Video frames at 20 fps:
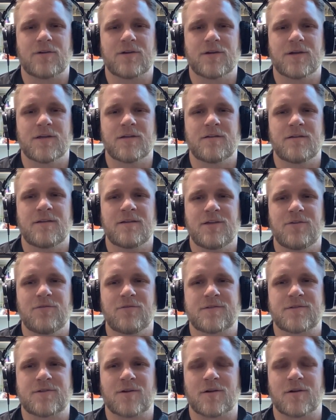good
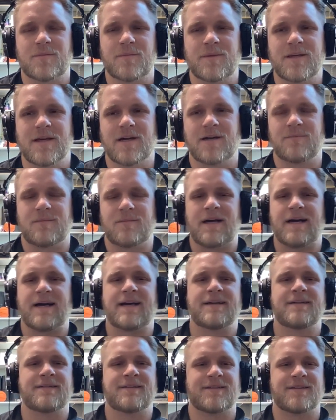you start to become
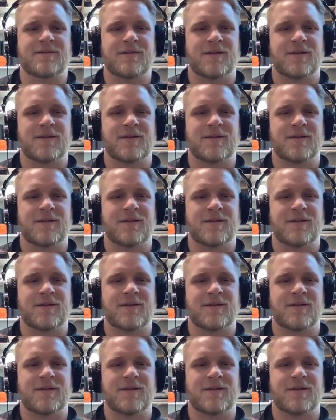at